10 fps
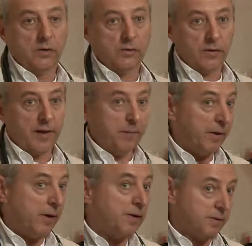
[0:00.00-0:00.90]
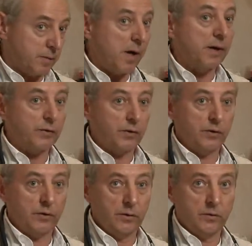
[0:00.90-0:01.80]
So they've been
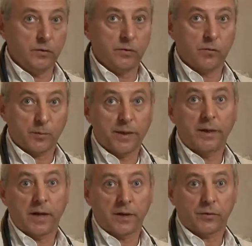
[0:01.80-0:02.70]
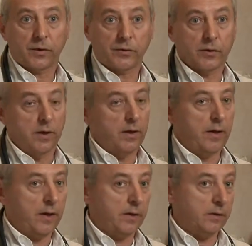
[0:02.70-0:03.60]
customized for pediatrics,
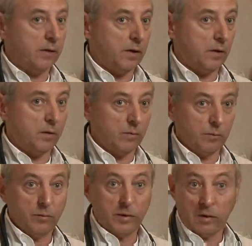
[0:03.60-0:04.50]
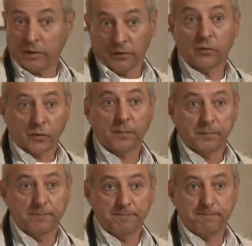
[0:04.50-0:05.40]
and we all use them.